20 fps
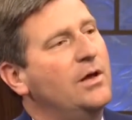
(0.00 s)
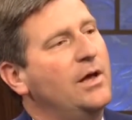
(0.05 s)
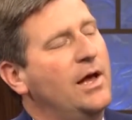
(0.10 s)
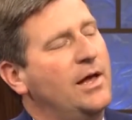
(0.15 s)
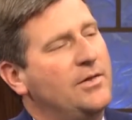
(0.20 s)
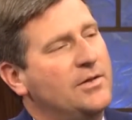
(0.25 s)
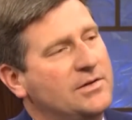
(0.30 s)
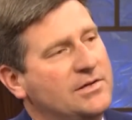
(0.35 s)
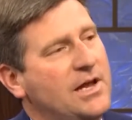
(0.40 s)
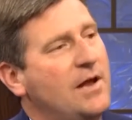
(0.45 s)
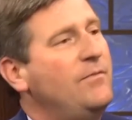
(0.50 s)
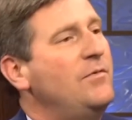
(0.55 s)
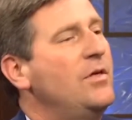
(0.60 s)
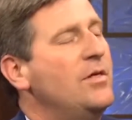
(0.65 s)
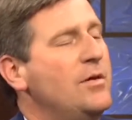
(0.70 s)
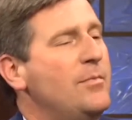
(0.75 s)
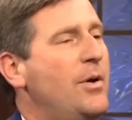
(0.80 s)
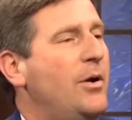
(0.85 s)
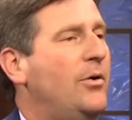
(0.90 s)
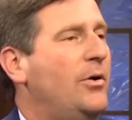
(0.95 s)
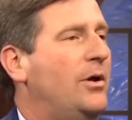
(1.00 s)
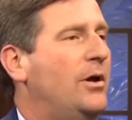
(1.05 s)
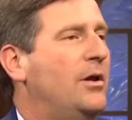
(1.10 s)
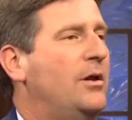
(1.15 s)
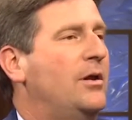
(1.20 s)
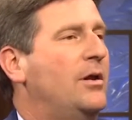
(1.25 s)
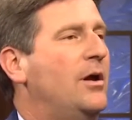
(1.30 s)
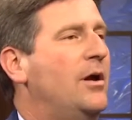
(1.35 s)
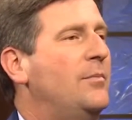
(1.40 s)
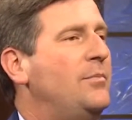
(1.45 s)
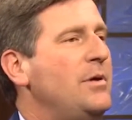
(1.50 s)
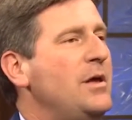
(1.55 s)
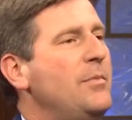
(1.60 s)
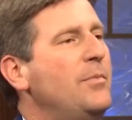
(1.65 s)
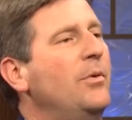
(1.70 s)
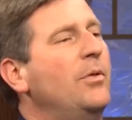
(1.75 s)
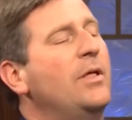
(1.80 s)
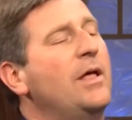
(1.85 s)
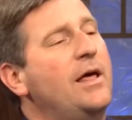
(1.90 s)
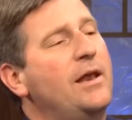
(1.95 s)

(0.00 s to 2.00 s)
and the safety of the American people.